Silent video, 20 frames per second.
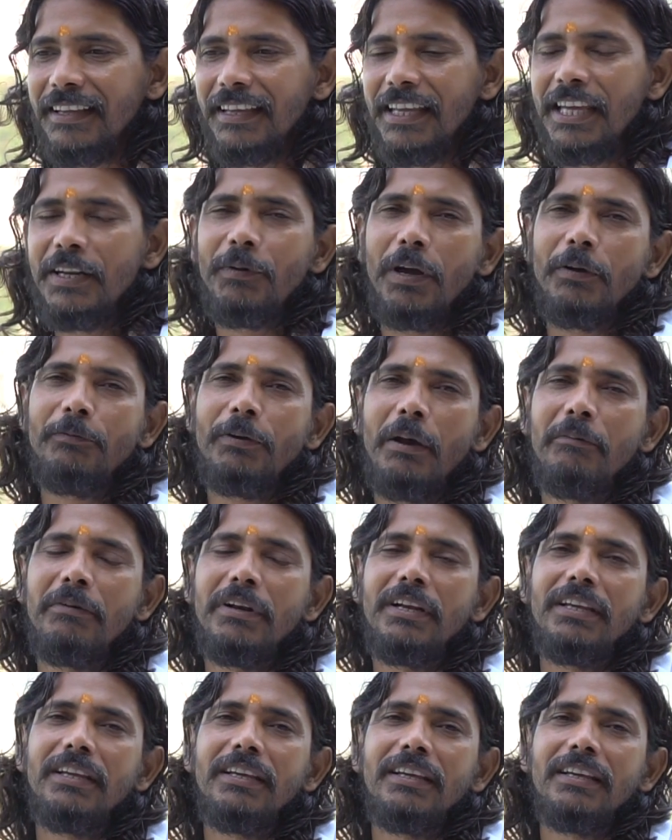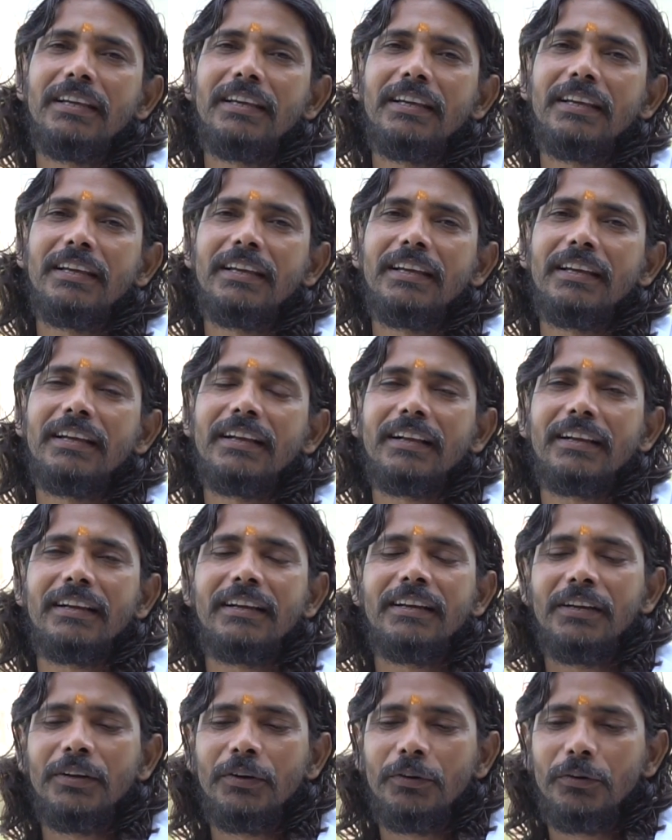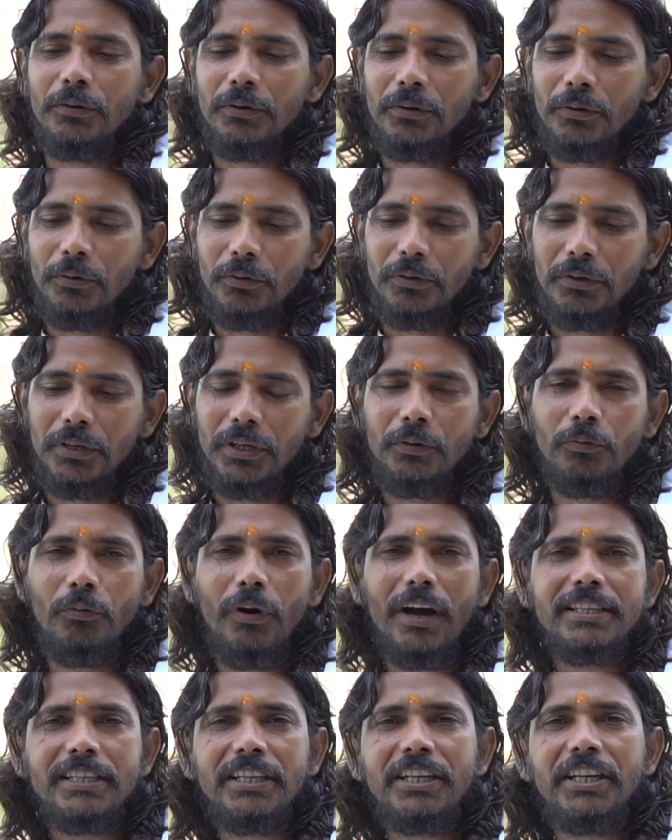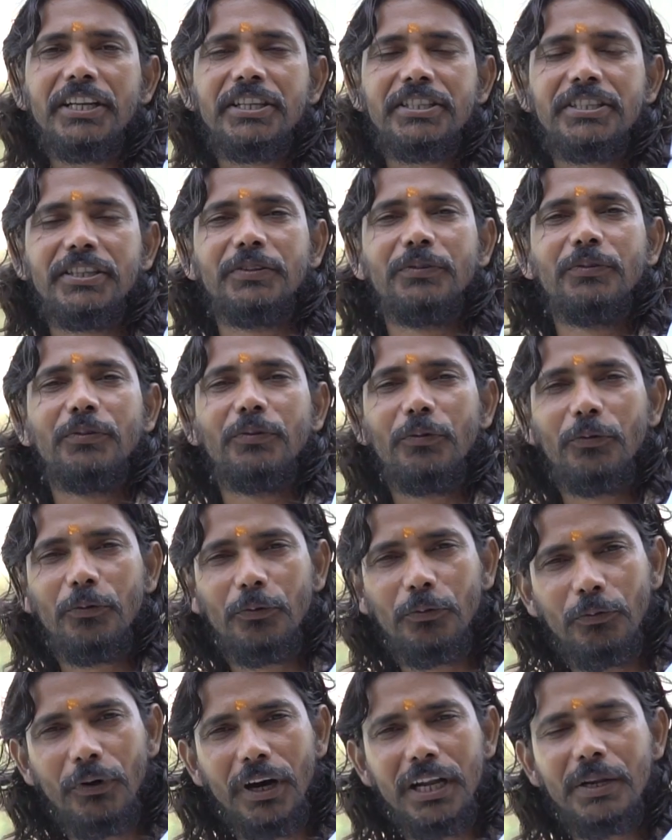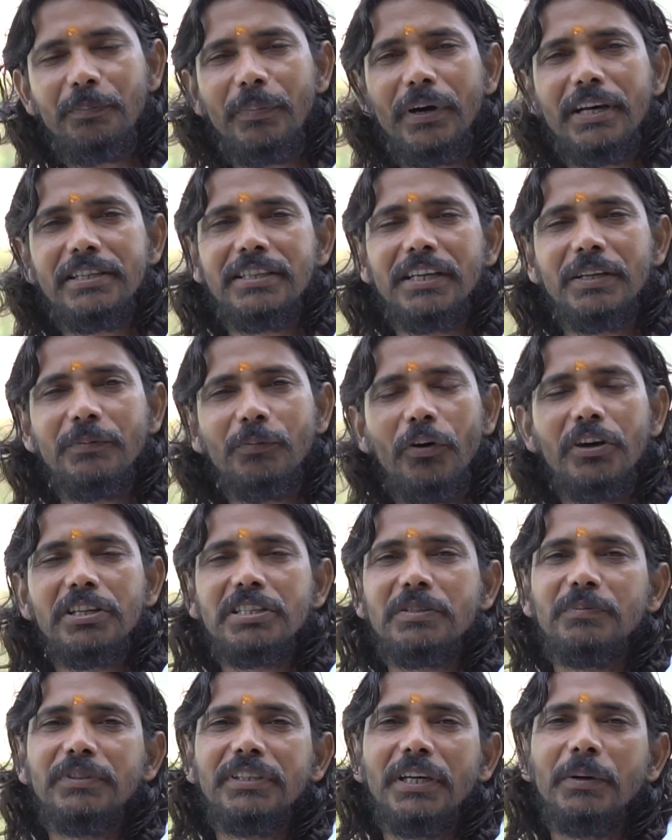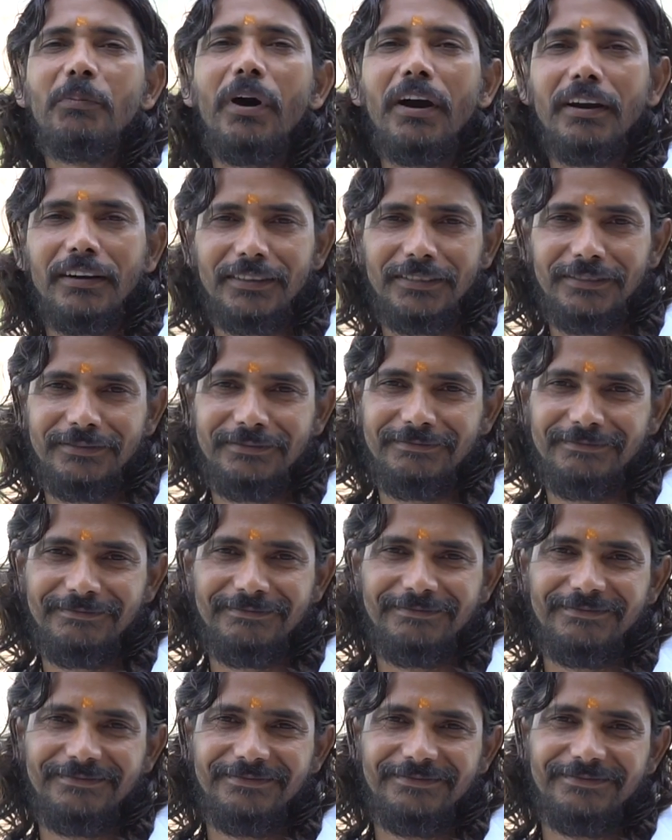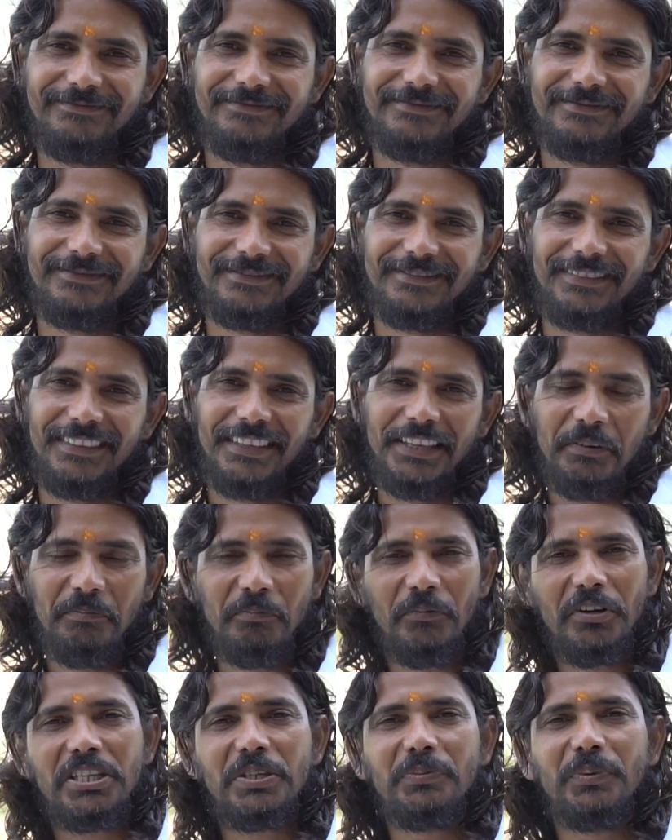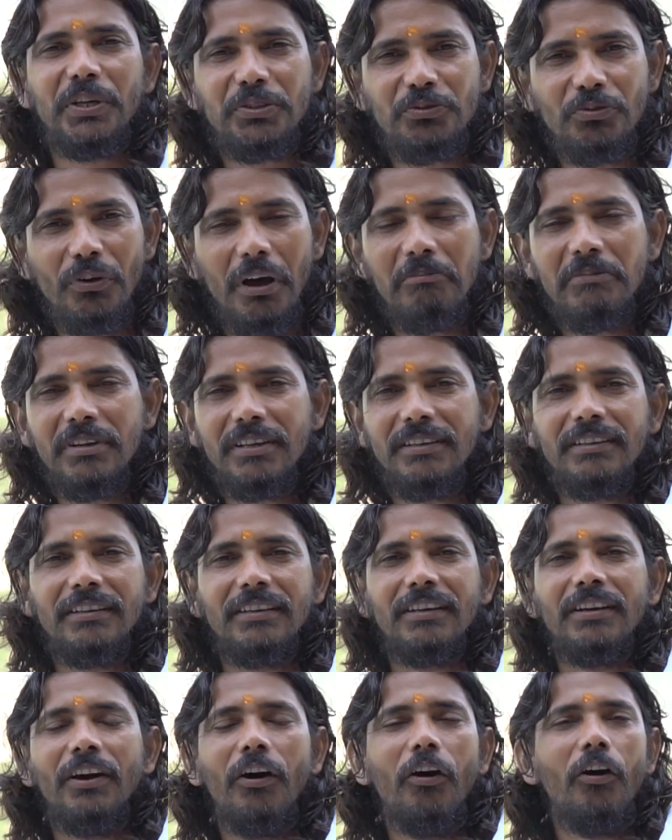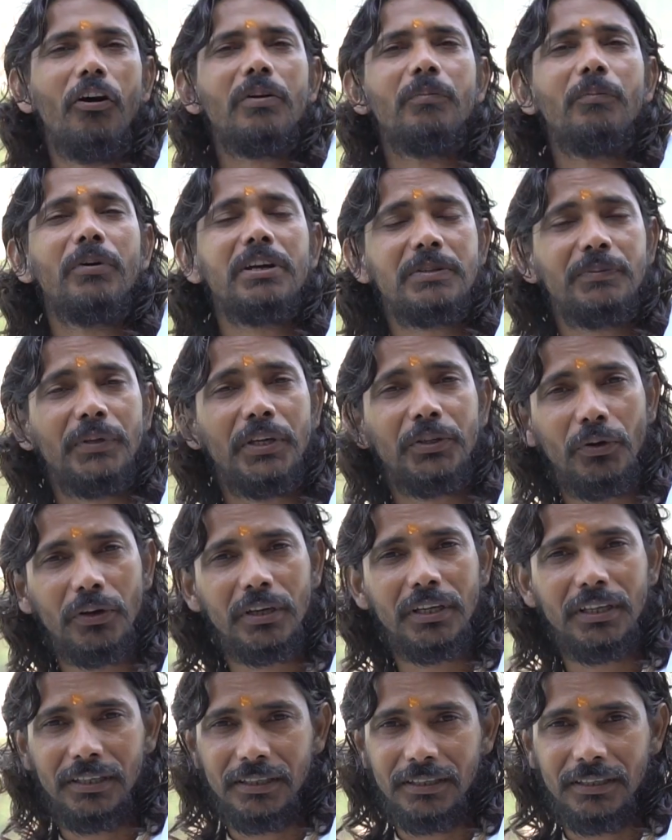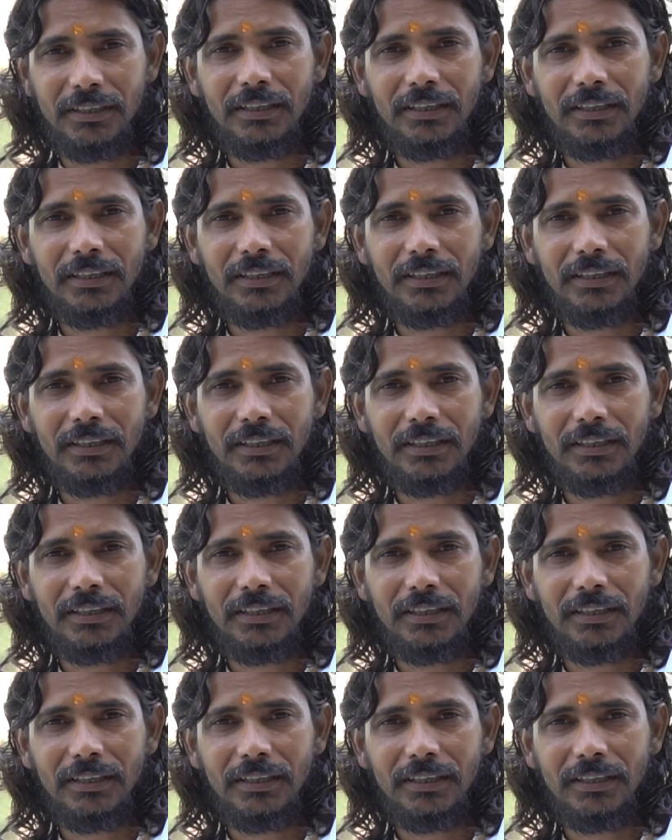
In my family, in one generation, one person must be a monk, must be a Swami, or must be a yogi.